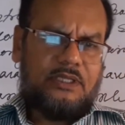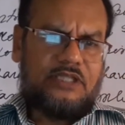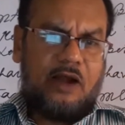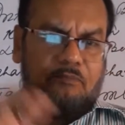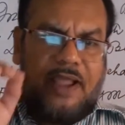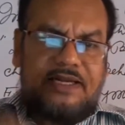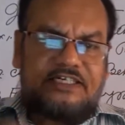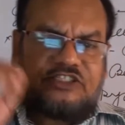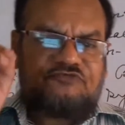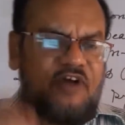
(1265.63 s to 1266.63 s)
The
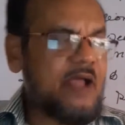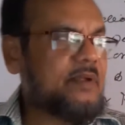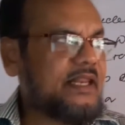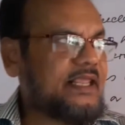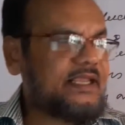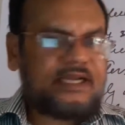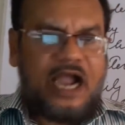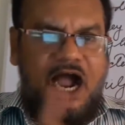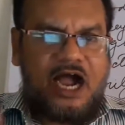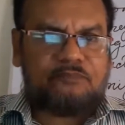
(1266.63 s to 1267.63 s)
Bennet's family
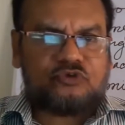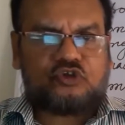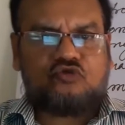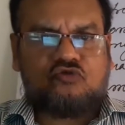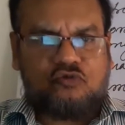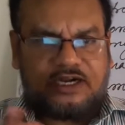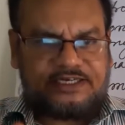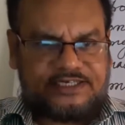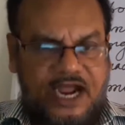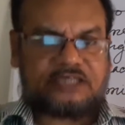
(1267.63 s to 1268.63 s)
come to
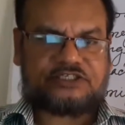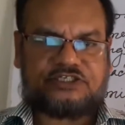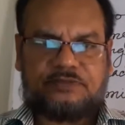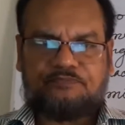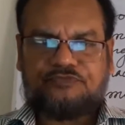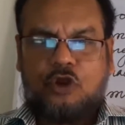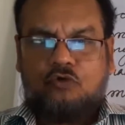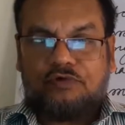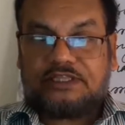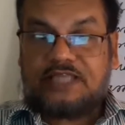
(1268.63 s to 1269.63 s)
contact
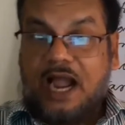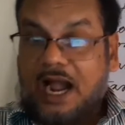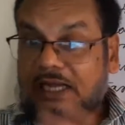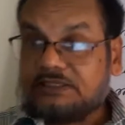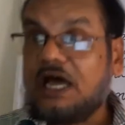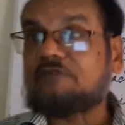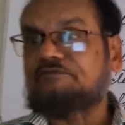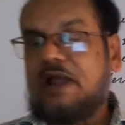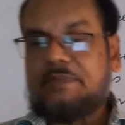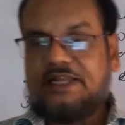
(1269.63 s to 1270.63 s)
with the
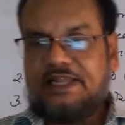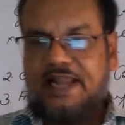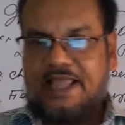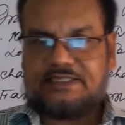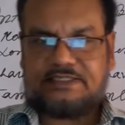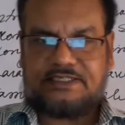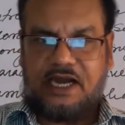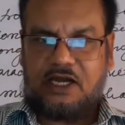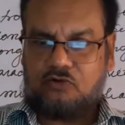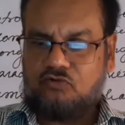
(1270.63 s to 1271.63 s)
other family like
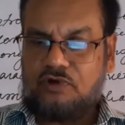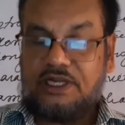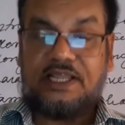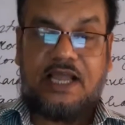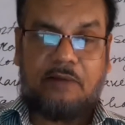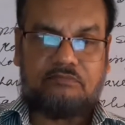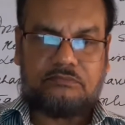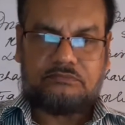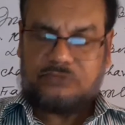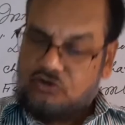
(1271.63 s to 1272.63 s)
Sir
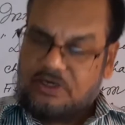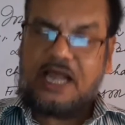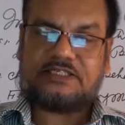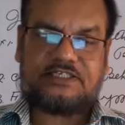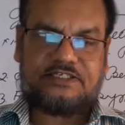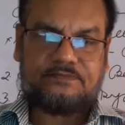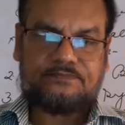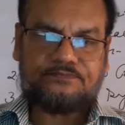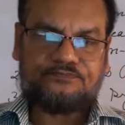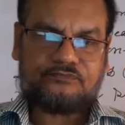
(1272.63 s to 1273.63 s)
William Lucas
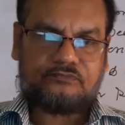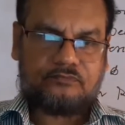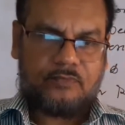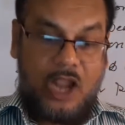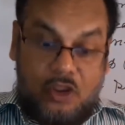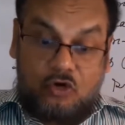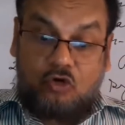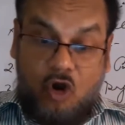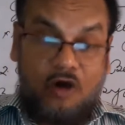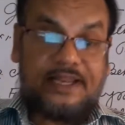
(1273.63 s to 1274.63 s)

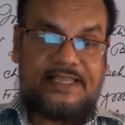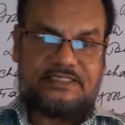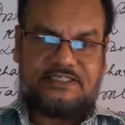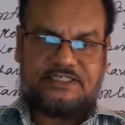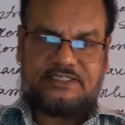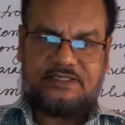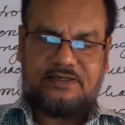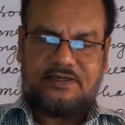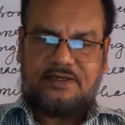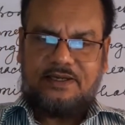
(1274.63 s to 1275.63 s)
Collins
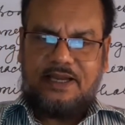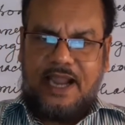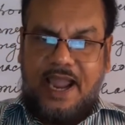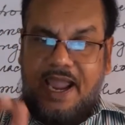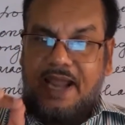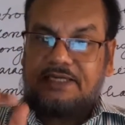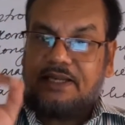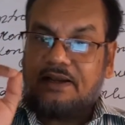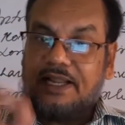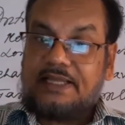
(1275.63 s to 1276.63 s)
and
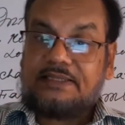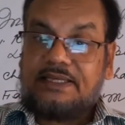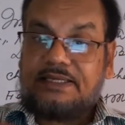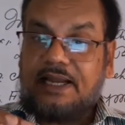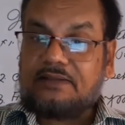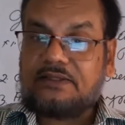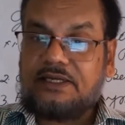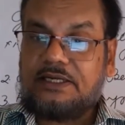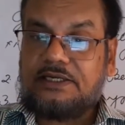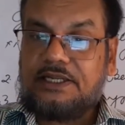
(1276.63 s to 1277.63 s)
Lady
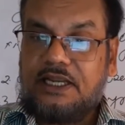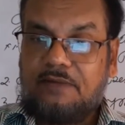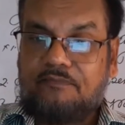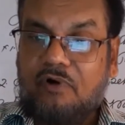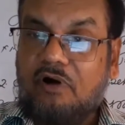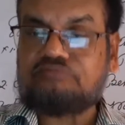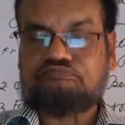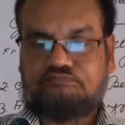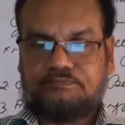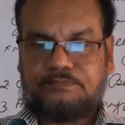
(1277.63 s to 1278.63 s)
Catherine de Brooke.